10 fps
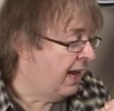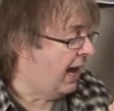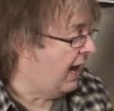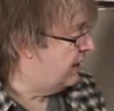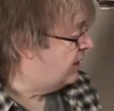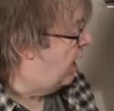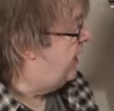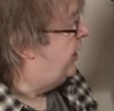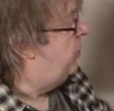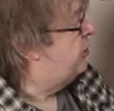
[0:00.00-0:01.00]
And I
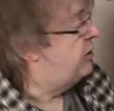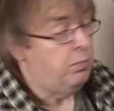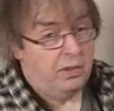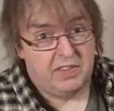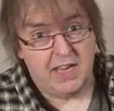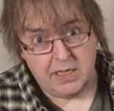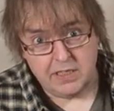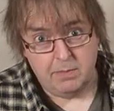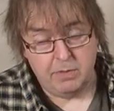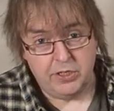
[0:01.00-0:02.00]
use them with
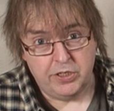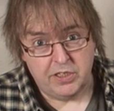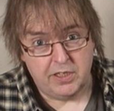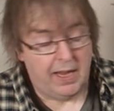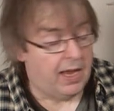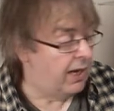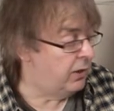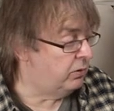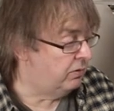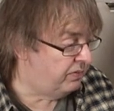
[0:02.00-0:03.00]
test images to get a
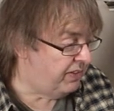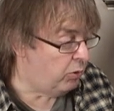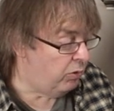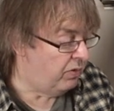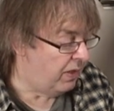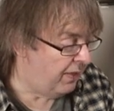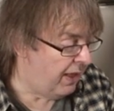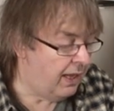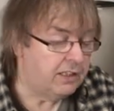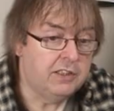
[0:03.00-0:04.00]
good feel for
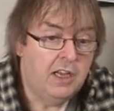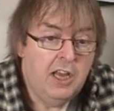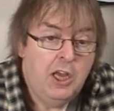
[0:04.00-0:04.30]
that.